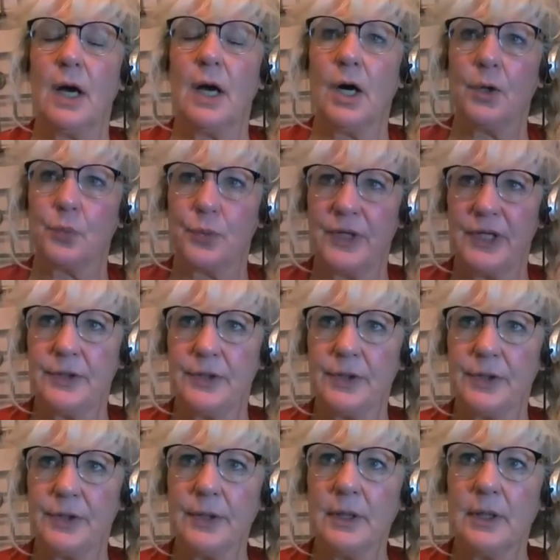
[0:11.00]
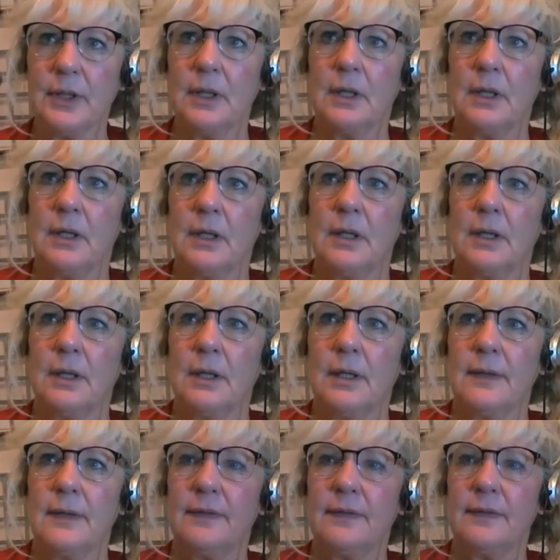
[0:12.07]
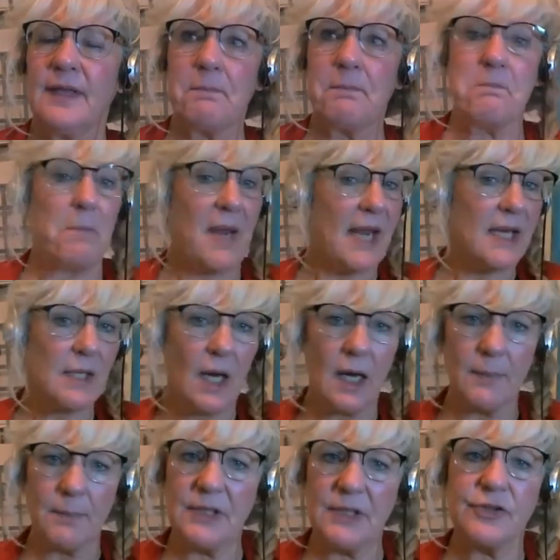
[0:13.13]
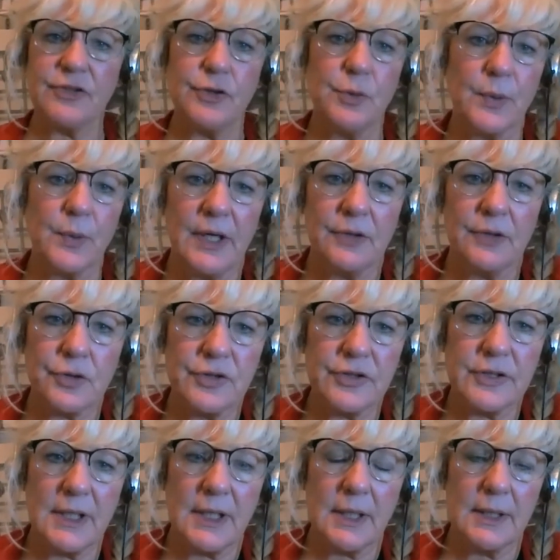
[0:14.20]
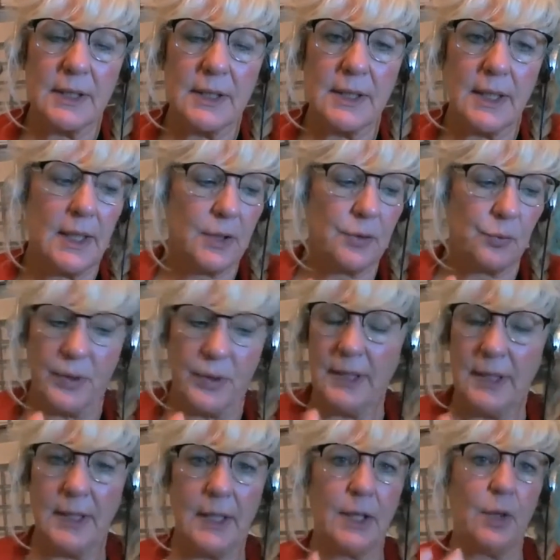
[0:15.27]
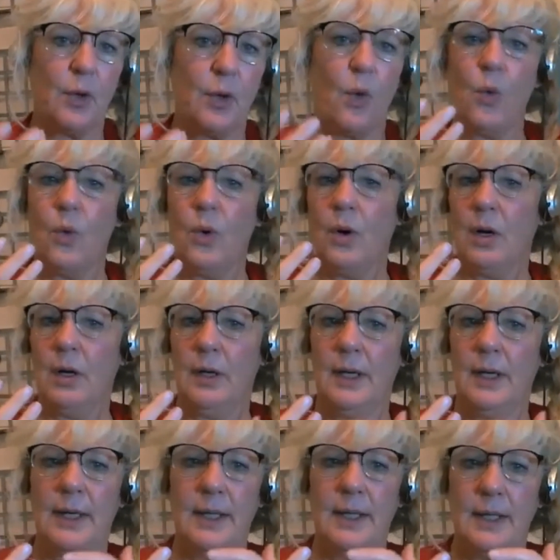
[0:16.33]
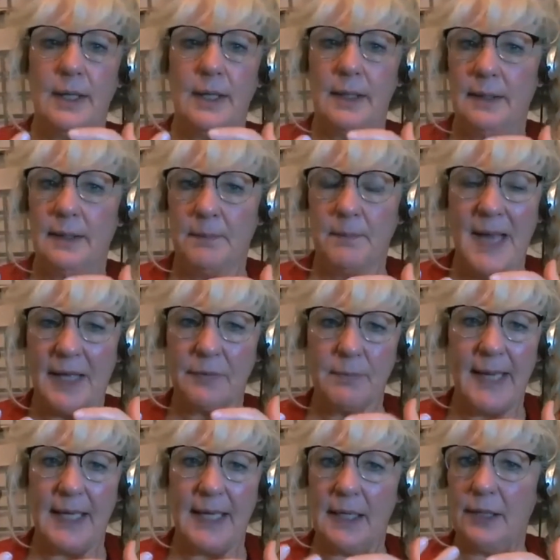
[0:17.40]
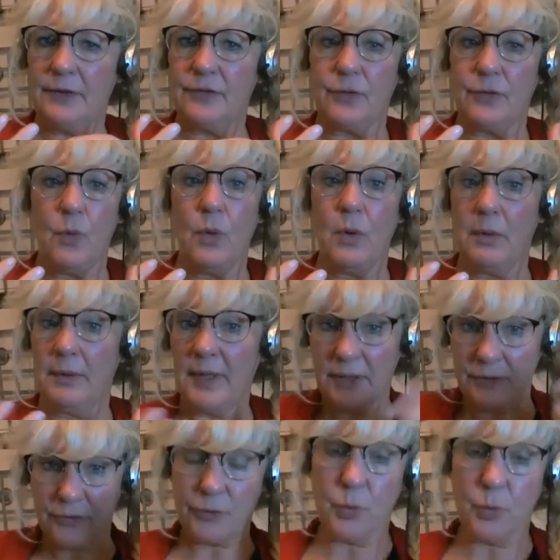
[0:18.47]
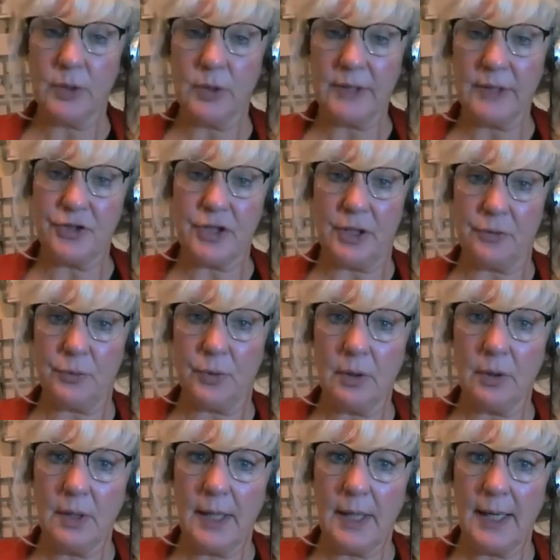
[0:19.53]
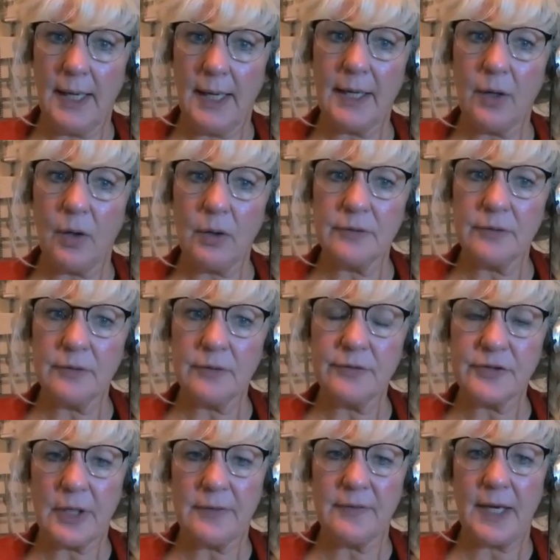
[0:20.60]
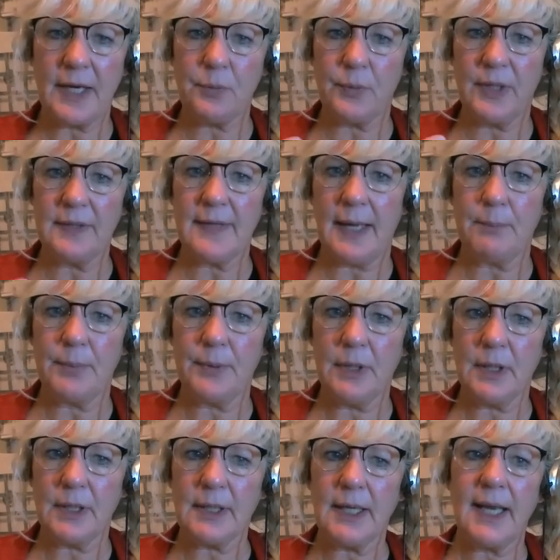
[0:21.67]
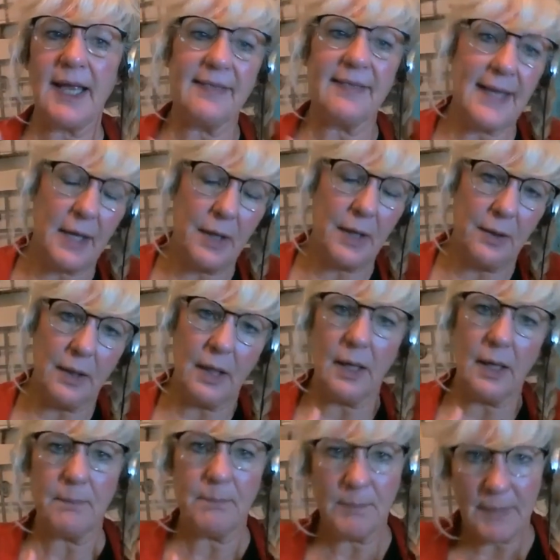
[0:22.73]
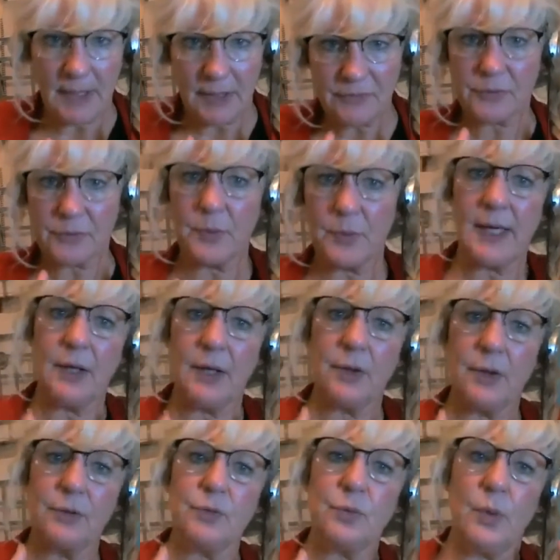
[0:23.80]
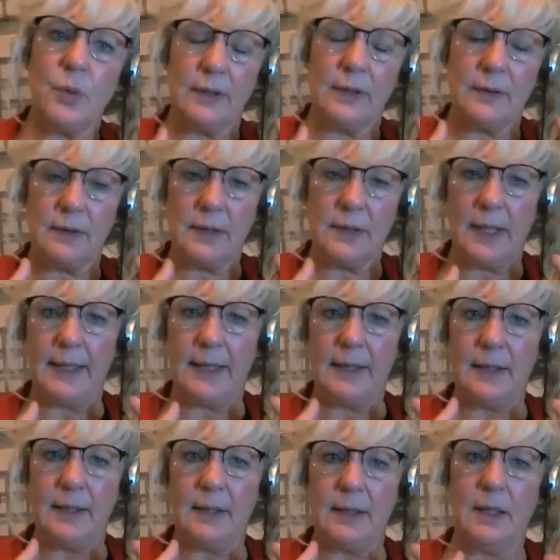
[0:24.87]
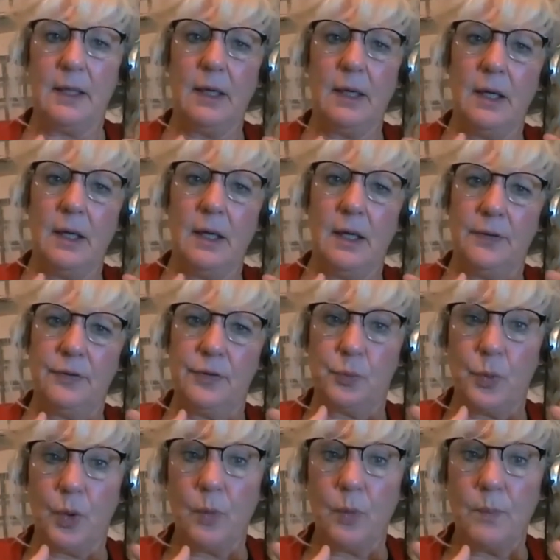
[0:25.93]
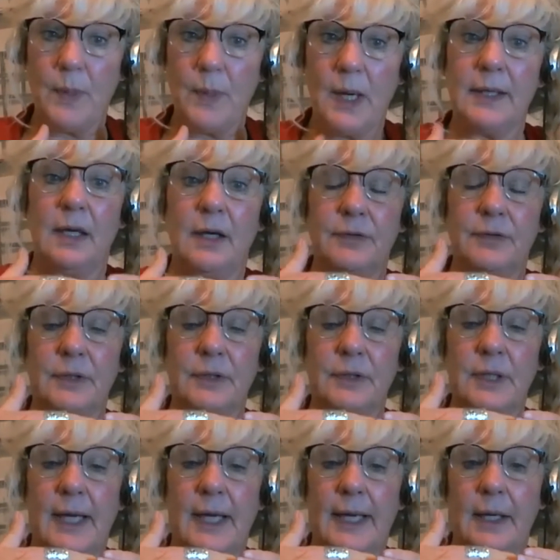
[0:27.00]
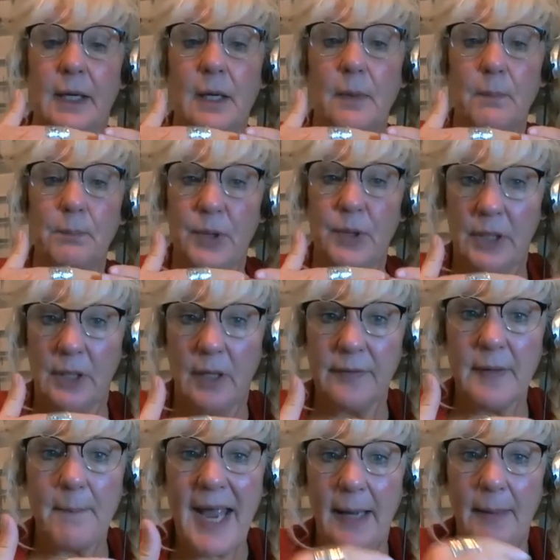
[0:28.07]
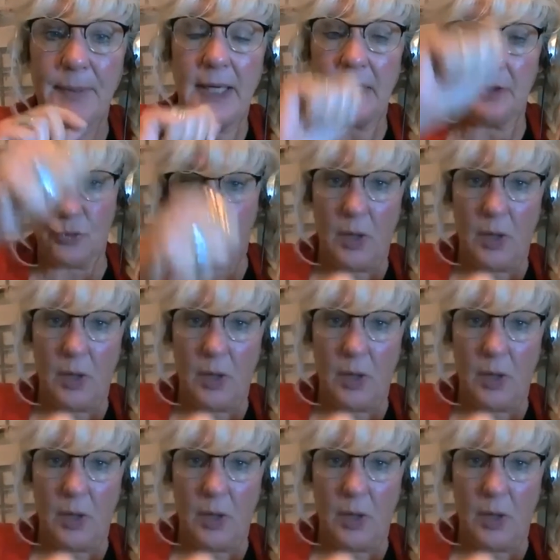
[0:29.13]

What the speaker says: a reader that may not be super interested in reading or in mathematics or in school in general. And all of a sudden they read that book and they mess around with like the robot of like, put it on the map and draw your